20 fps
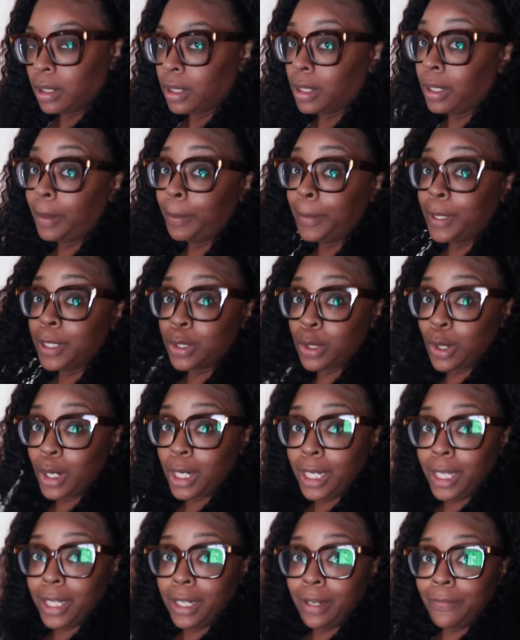let me
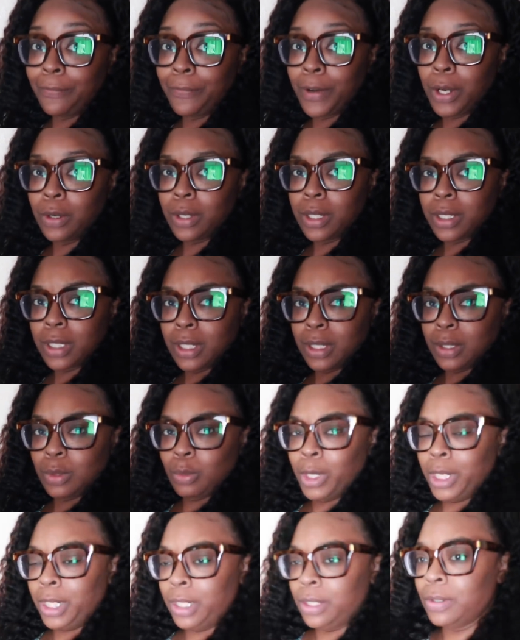start letting it focus because
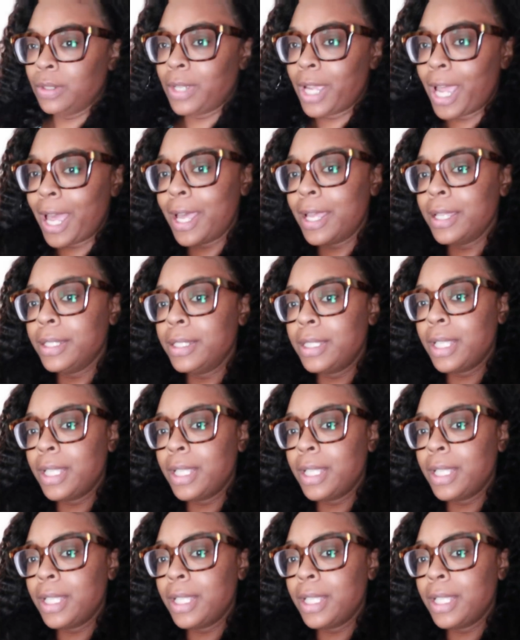one of you guys